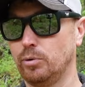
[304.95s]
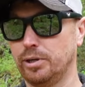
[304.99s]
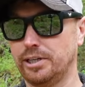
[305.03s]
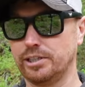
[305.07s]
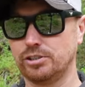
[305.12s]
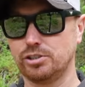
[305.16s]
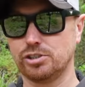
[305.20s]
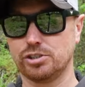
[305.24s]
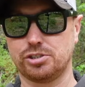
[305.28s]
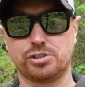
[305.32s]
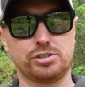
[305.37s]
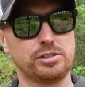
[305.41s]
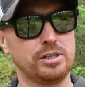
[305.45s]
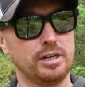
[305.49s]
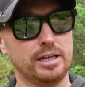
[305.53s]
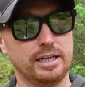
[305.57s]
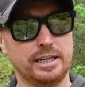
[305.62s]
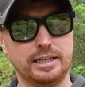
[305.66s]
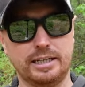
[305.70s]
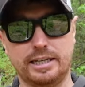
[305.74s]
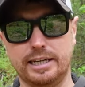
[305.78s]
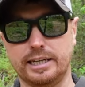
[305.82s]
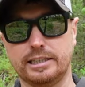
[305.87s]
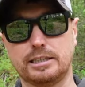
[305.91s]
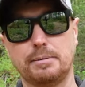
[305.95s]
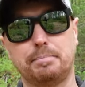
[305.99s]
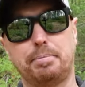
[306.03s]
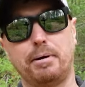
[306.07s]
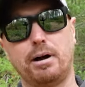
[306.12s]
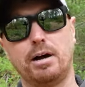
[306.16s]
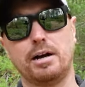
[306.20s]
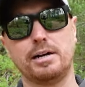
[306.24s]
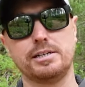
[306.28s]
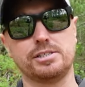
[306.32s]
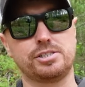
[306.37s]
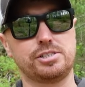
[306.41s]
We can just dig the
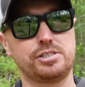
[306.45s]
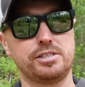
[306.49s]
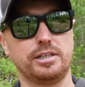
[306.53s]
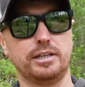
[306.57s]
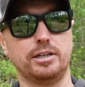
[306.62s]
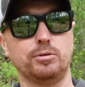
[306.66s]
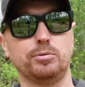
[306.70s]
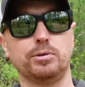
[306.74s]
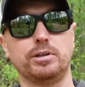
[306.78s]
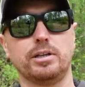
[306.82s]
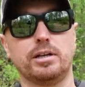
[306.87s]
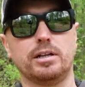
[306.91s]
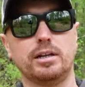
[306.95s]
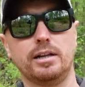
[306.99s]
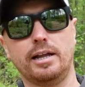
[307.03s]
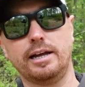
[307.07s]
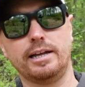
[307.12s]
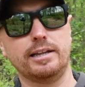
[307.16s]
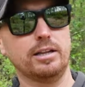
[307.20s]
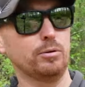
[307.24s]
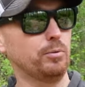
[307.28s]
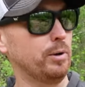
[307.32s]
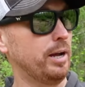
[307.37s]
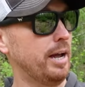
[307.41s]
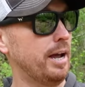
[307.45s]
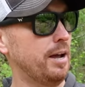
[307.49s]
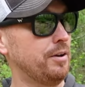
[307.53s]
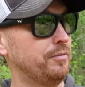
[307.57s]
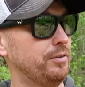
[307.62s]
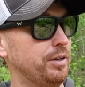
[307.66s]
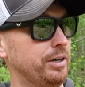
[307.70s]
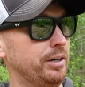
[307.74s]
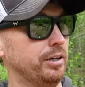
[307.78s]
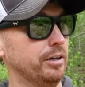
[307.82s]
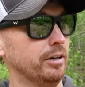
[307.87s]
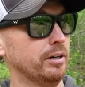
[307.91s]
pond, seal it with the clay that we have
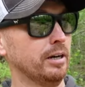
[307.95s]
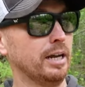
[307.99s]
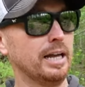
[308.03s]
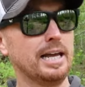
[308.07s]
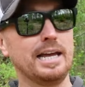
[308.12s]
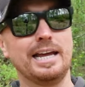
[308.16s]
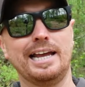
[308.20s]
here,